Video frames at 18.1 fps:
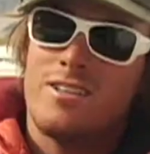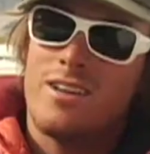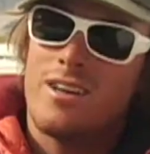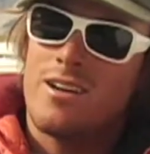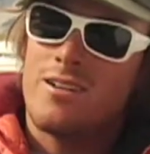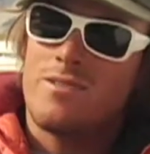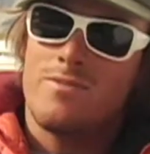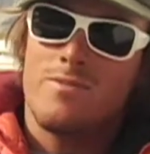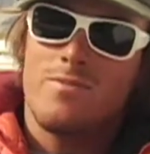
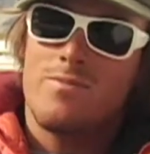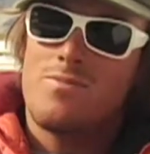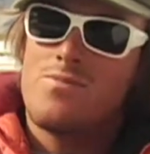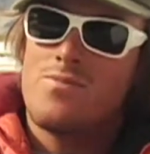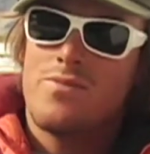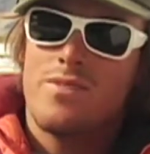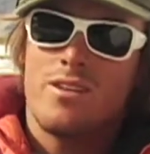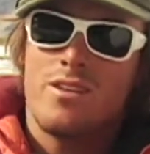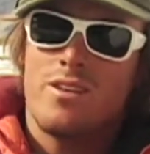to,
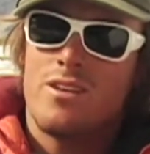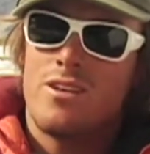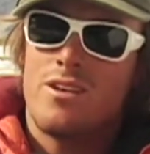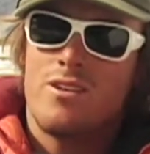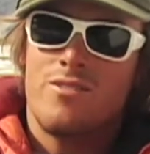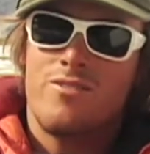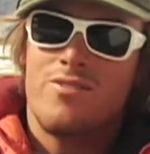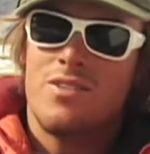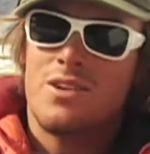you
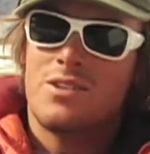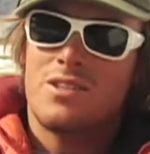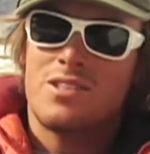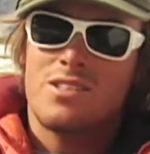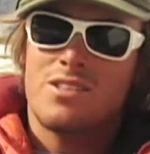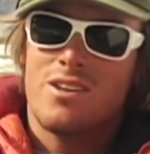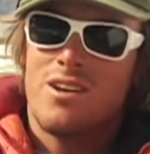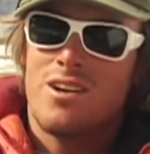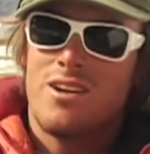know,
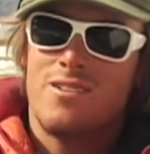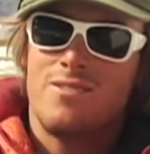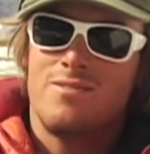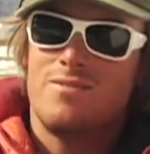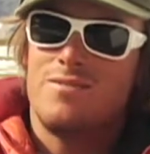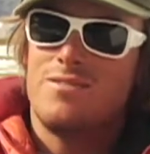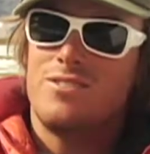focus on